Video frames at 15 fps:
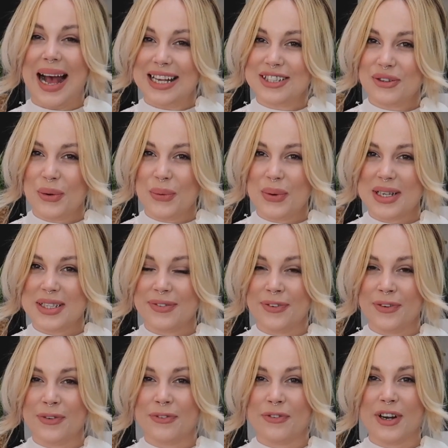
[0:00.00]
As always,
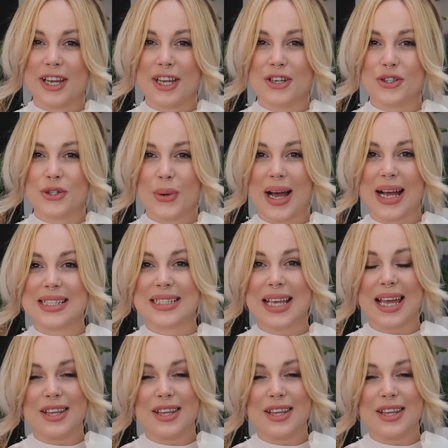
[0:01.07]
feel free to ask